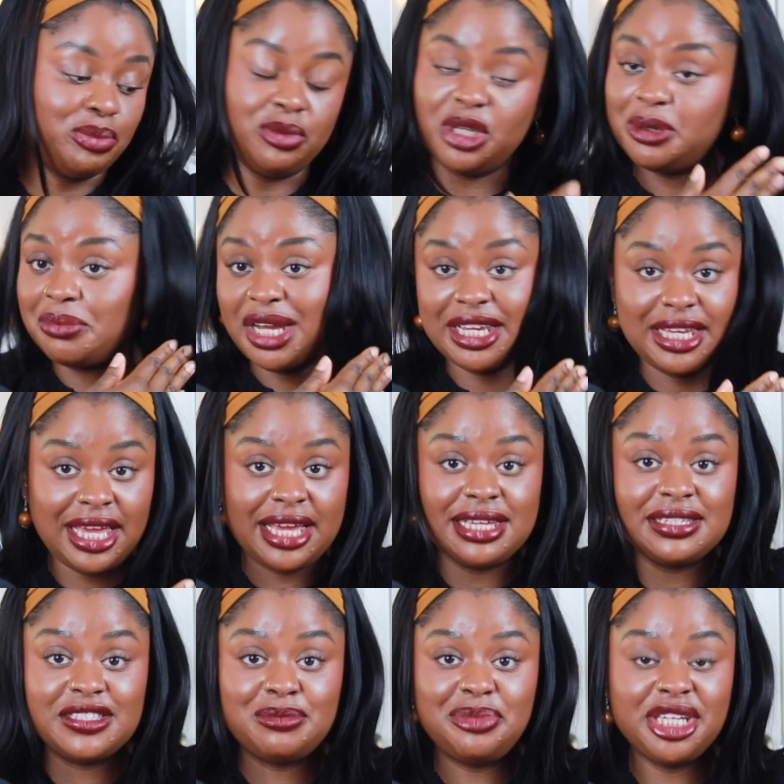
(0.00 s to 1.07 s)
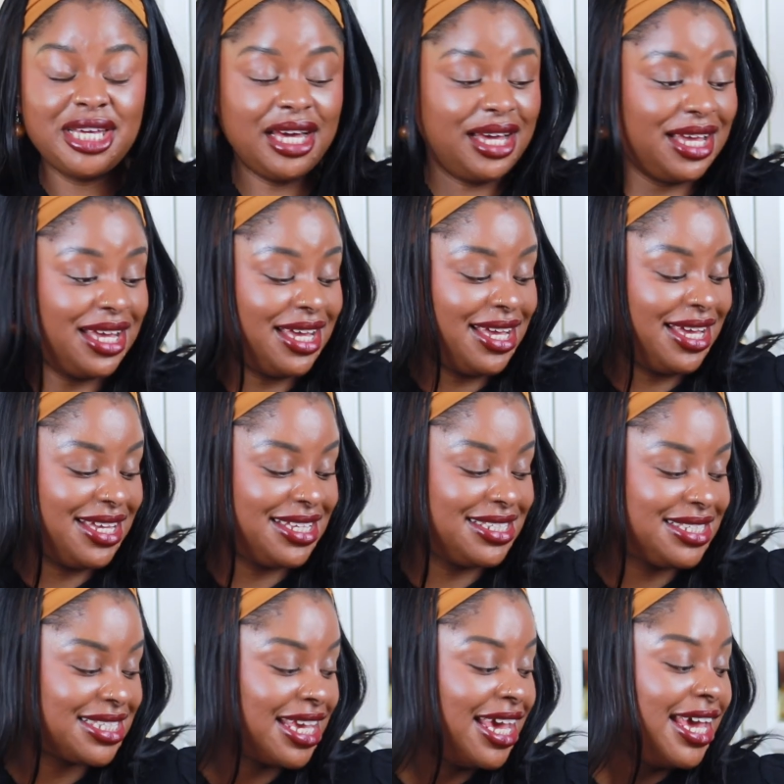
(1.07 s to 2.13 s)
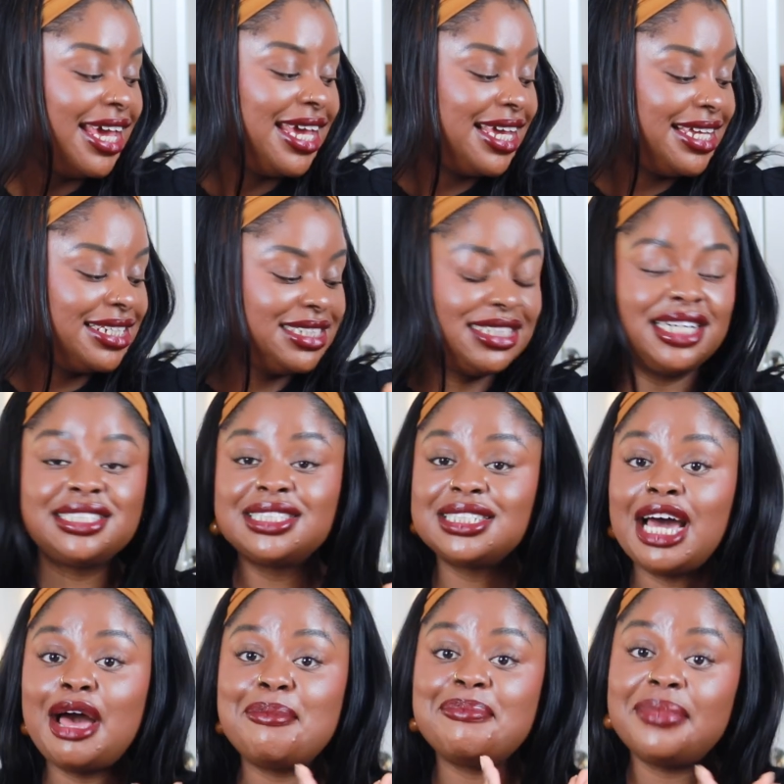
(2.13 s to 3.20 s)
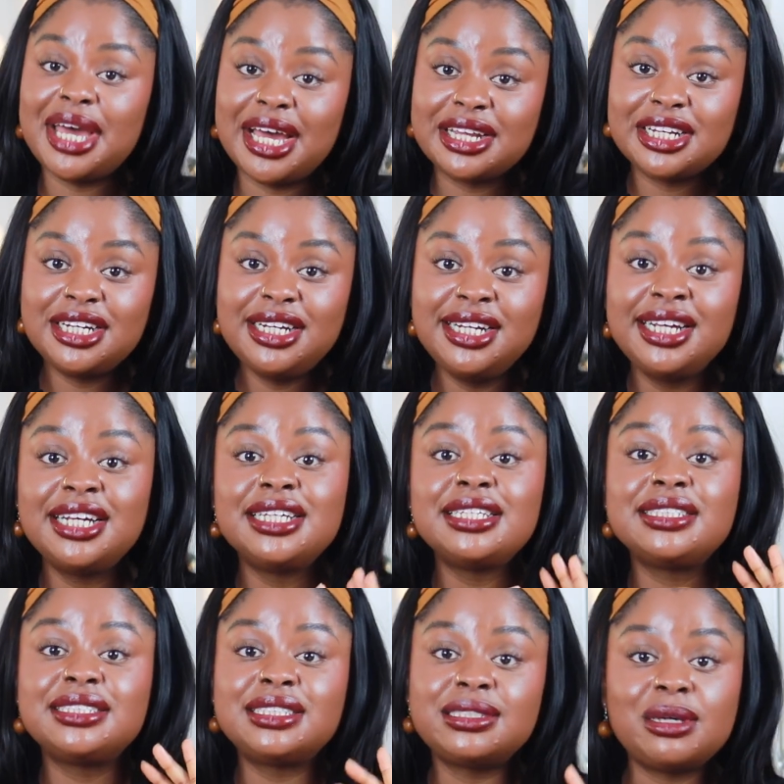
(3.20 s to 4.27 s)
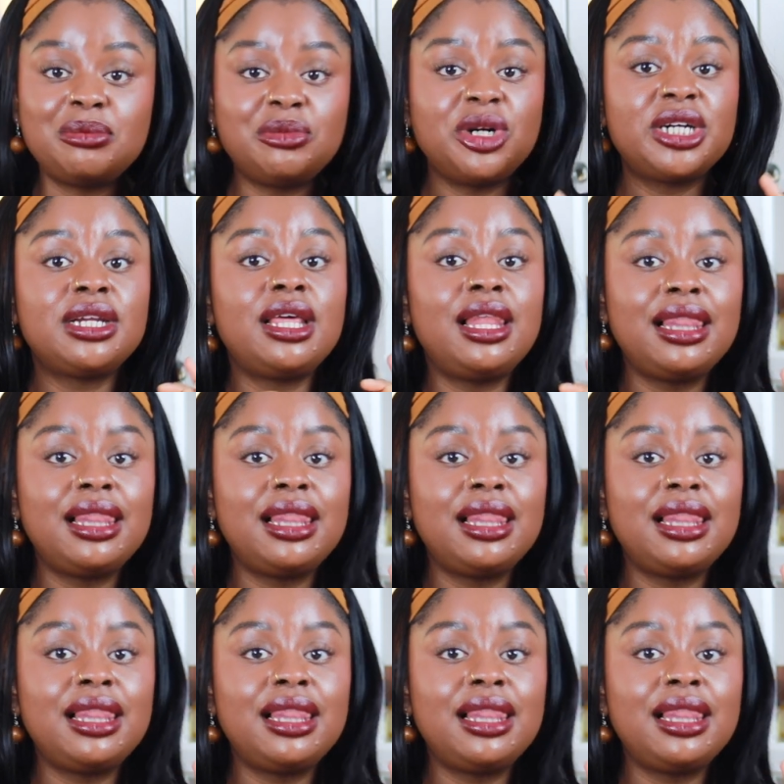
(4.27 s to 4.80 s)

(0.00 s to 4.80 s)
in my case, because it does not matter, someone